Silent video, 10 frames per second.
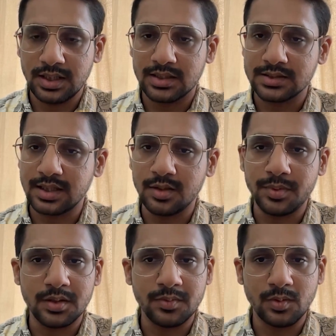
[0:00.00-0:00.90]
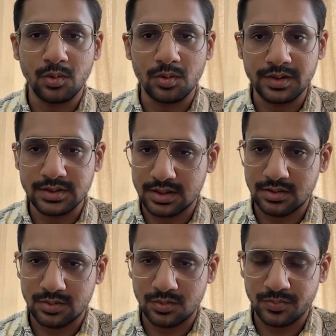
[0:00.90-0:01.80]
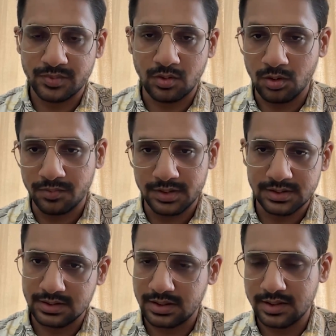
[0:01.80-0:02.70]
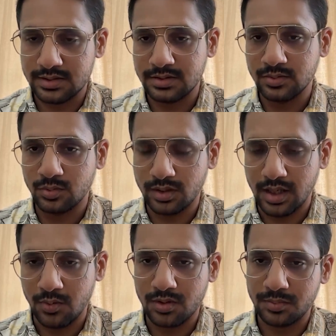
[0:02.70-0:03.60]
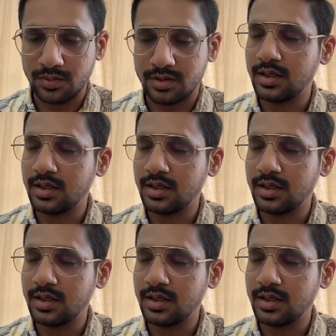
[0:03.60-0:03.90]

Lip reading: A celebrity will always cut through. Always. There is no doubt about it.